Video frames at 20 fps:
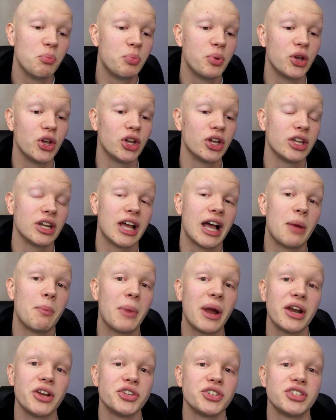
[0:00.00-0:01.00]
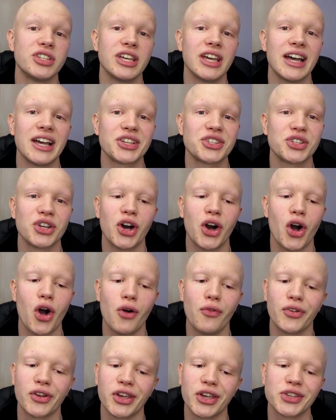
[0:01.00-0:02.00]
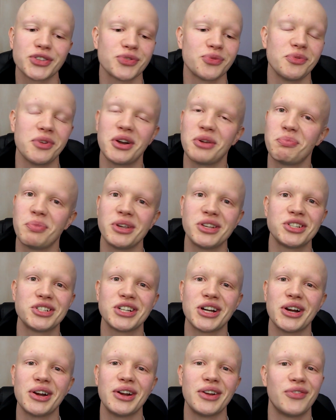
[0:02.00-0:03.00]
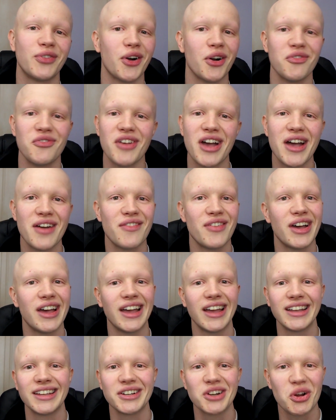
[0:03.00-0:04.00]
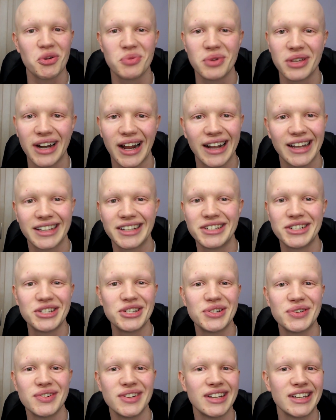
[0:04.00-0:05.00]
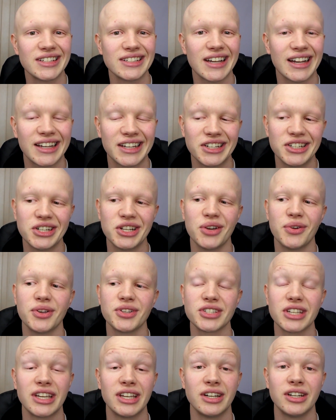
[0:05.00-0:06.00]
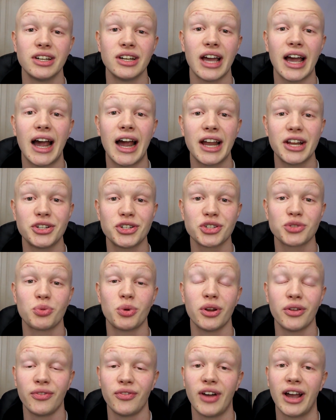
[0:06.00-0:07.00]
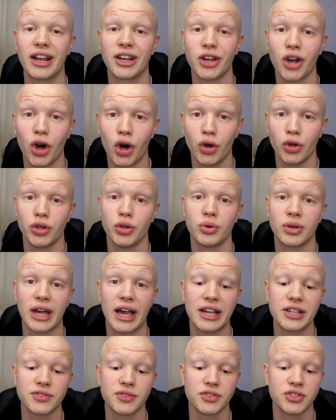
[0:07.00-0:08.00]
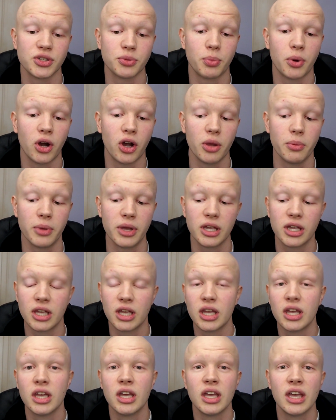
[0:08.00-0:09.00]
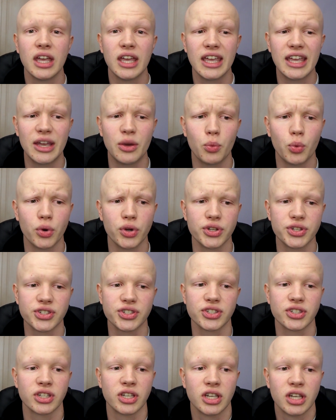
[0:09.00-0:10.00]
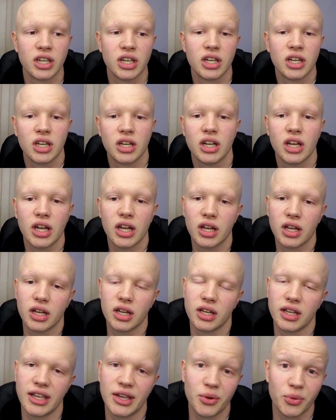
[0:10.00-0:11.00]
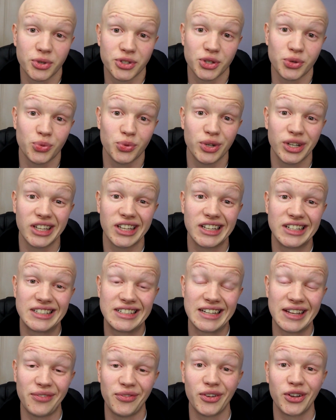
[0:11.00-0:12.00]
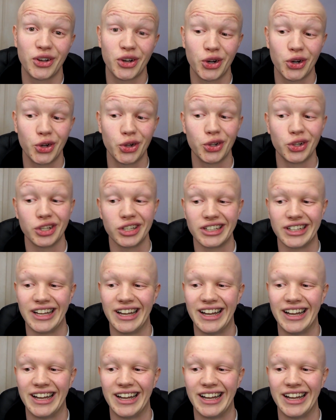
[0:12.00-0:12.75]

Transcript: But I managed it. I saw all the girls from L P's charity. I thought, if they're there, you know what I mean? I can do this, I can do this. And I just want to thank all you guys for supporting me. It was, it was a really difficult,